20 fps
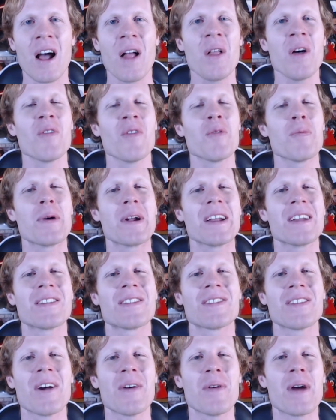Everybody, it's
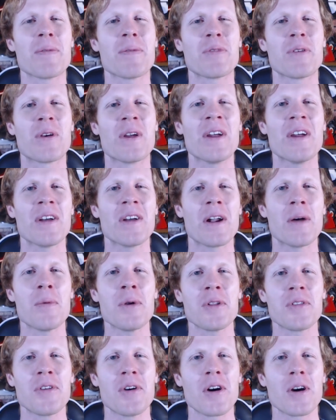Starrapter here, and I want
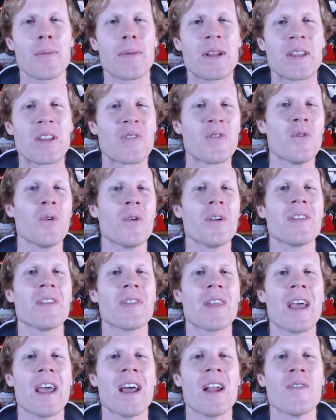to talk about the 40th
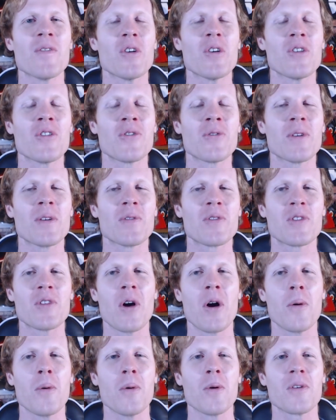anniversary of
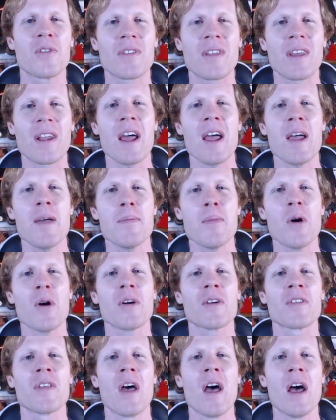Star Wars. Today
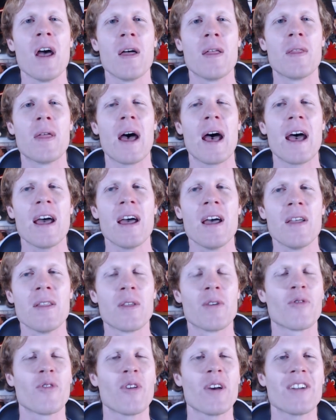marks that
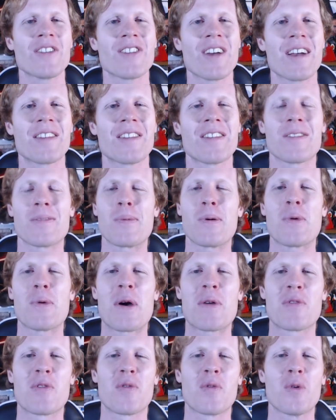the franchise has been around
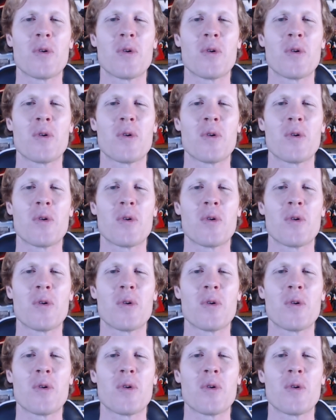for 40